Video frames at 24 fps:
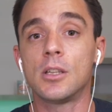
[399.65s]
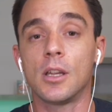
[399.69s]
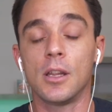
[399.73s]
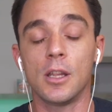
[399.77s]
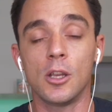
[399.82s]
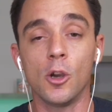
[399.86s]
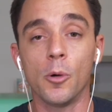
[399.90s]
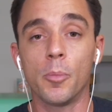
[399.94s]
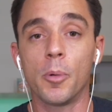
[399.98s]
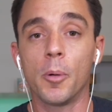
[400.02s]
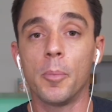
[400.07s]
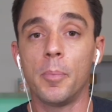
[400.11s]
that
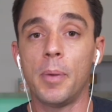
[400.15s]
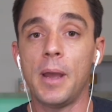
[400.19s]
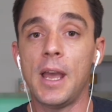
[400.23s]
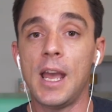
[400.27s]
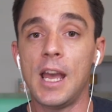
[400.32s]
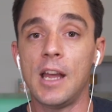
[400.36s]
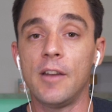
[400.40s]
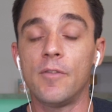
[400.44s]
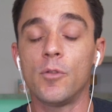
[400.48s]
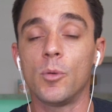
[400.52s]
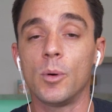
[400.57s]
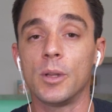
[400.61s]
you're
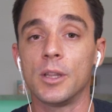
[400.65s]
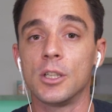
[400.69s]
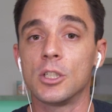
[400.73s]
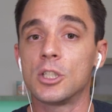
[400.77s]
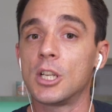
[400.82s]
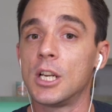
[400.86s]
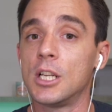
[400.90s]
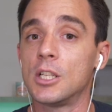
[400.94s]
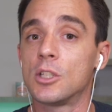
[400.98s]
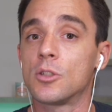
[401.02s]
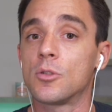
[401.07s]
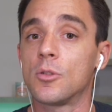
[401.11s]
prepared for when the
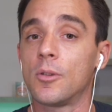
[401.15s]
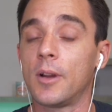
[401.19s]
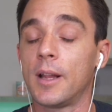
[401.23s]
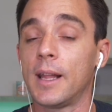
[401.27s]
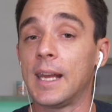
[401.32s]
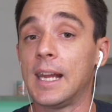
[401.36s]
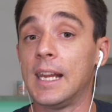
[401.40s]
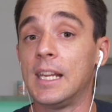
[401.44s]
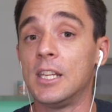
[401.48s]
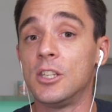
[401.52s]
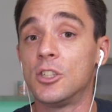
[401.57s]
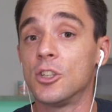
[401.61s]
changes roll
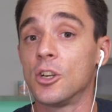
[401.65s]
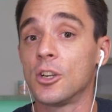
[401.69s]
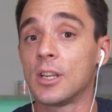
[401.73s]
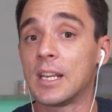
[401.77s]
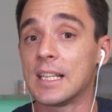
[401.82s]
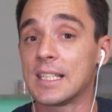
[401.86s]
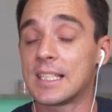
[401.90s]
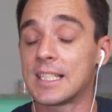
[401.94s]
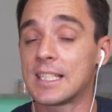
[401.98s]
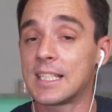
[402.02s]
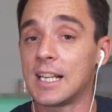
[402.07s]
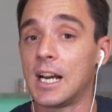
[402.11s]
out and you don't
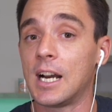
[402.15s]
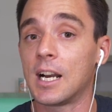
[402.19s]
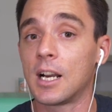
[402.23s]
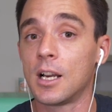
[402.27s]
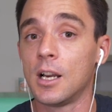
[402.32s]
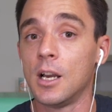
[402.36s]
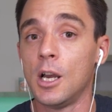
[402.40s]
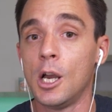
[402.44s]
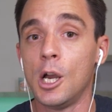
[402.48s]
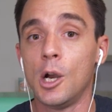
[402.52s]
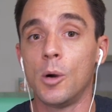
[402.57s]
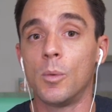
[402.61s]
get stuck
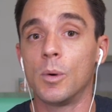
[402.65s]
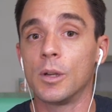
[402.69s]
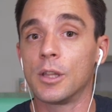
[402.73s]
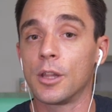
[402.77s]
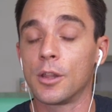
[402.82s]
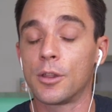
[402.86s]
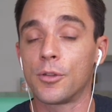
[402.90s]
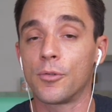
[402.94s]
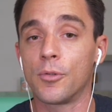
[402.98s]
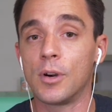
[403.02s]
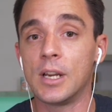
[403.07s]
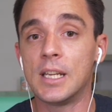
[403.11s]
with a
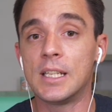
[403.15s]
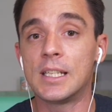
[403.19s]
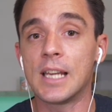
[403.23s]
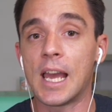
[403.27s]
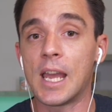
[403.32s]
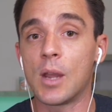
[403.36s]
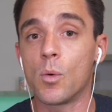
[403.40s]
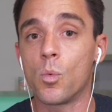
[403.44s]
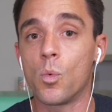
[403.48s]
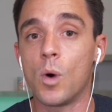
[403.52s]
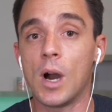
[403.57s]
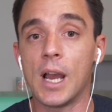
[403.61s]

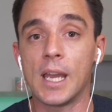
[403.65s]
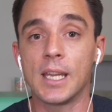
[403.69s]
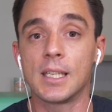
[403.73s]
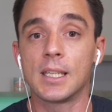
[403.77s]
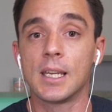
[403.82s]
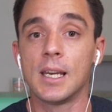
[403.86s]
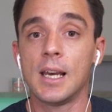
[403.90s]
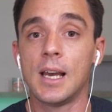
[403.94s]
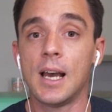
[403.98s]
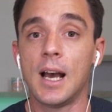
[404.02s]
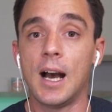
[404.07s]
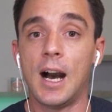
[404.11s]
3-day wait
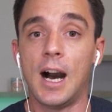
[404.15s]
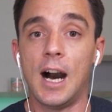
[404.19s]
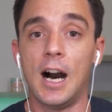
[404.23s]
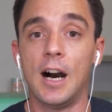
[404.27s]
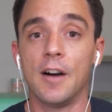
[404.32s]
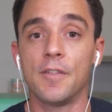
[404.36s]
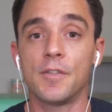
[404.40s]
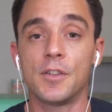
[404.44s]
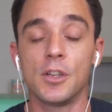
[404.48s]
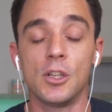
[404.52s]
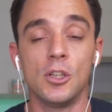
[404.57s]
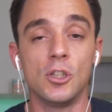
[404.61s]

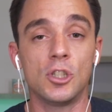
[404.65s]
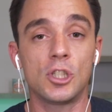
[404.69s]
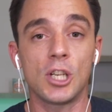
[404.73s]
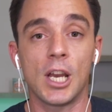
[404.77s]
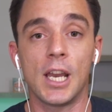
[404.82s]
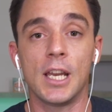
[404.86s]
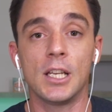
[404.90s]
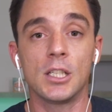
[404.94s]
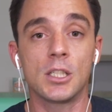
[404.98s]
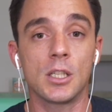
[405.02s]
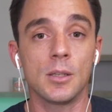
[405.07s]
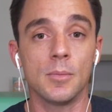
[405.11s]
after you
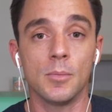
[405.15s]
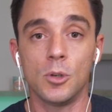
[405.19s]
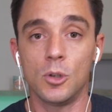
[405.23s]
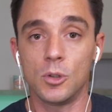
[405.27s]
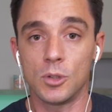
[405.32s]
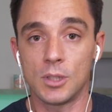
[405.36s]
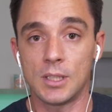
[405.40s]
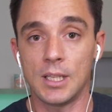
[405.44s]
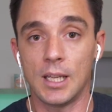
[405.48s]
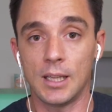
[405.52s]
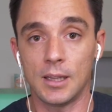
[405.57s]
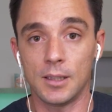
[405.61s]
change them or
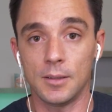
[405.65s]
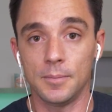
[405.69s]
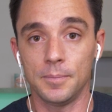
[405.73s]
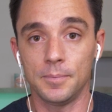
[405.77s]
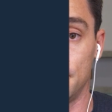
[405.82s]
set them.